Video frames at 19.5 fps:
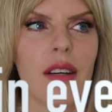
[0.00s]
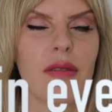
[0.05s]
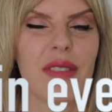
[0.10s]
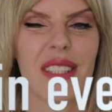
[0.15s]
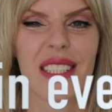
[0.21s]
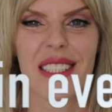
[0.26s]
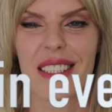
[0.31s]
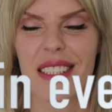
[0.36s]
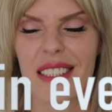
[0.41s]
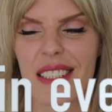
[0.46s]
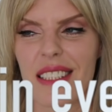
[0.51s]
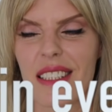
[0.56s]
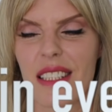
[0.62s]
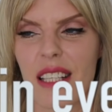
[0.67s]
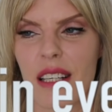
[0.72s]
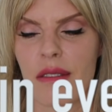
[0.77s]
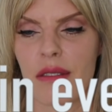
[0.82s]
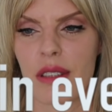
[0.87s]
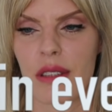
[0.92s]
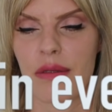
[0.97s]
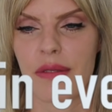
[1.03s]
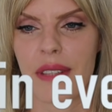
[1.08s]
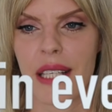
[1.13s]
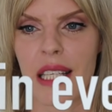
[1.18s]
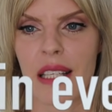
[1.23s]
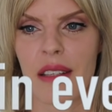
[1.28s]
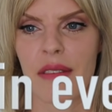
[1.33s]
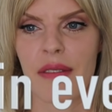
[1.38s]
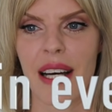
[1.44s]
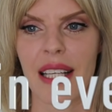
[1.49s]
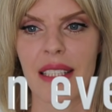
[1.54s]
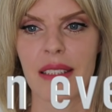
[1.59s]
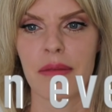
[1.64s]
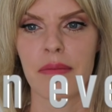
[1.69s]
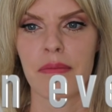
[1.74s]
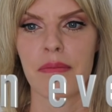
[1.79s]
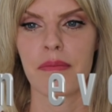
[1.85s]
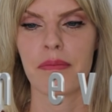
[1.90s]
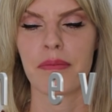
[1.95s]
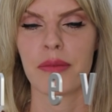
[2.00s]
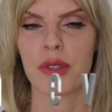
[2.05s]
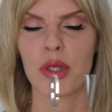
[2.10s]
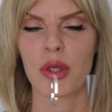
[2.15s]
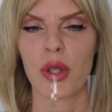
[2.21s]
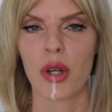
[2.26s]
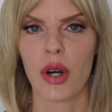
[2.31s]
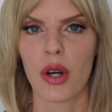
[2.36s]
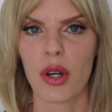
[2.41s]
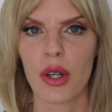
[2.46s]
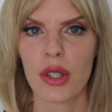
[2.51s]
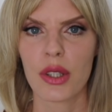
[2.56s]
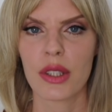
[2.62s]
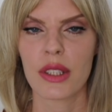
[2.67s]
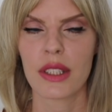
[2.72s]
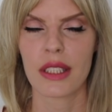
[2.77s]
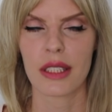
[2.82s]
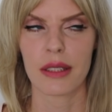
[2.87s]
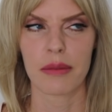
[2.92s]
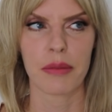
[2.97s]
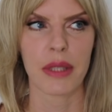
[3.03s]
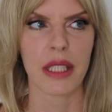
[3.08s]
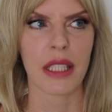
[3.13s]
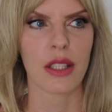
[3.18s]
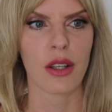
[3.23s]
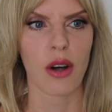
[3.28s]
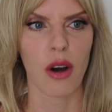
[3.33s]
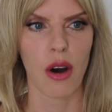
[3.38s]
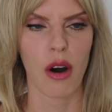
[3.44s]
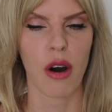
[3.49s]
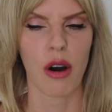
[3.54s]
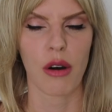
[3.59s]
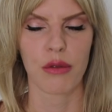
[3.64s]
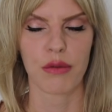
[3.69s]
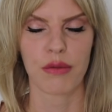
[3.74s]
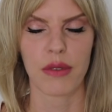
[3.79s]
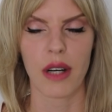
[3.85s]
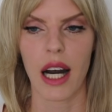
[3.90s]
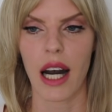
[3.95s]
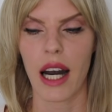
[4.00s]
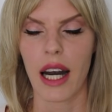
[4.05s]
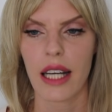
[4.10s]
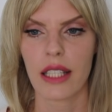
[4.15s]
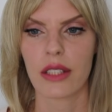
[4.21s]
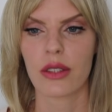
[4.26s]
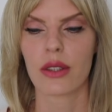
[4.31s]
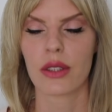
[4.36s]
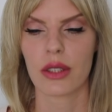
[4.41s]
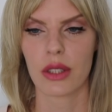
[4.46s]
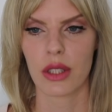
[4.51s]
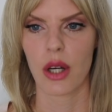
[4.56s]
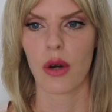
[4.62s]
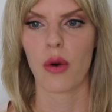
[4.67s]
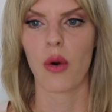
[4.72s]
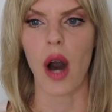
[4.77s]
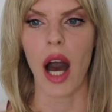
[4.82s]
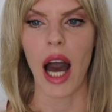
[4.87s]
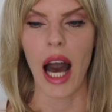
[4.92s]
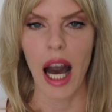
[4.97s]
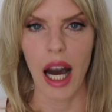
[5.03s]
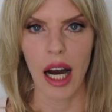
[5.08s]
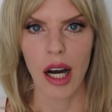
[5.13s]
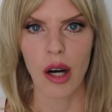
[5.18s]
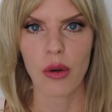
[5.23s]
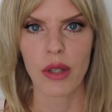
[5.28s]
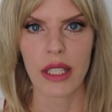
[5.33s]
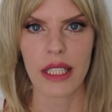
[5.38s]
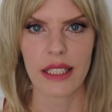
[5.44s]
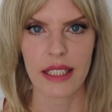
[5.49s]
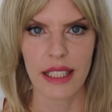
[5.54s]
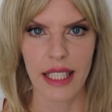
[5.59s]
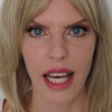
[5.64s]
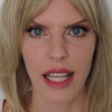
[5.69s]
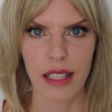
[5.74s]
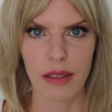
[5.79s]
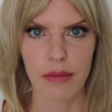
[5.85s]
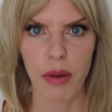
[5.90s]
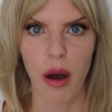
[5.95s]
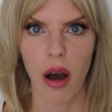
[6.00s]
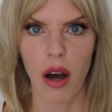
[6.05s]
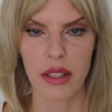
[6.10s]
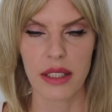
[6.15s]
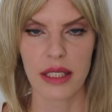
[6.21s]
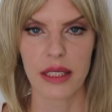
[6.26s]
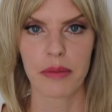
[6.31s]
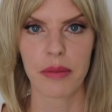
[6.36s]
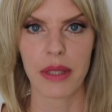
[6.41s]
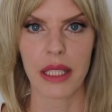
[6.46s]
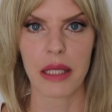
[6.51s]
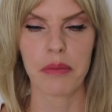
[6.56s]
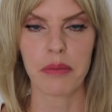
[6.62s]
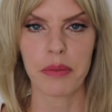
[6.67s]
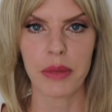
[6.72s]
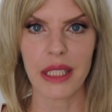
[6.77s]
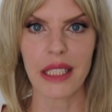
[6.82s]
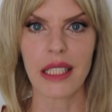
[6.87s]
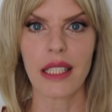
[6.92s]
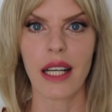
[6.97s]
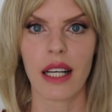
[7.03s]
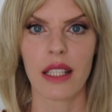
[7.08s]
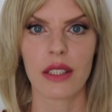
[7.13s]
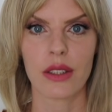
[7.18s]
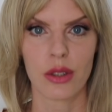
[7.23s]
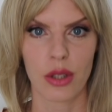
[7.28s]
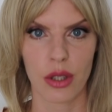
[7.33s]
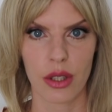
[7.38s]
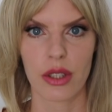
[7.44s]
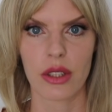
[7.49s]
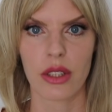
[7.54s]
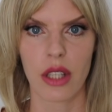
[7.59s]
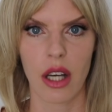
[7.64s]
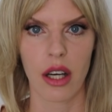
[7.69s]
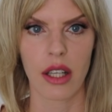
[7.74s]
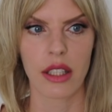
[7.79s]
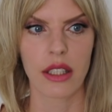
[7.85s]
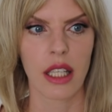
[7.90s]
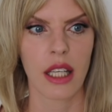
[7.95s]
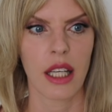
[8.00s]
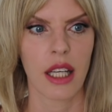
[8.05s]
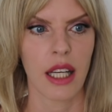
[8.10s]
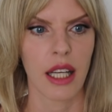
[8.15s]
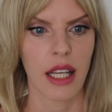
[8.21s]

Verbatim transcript: This is another thing that turns me off I don't know how it can possibly be a turn on.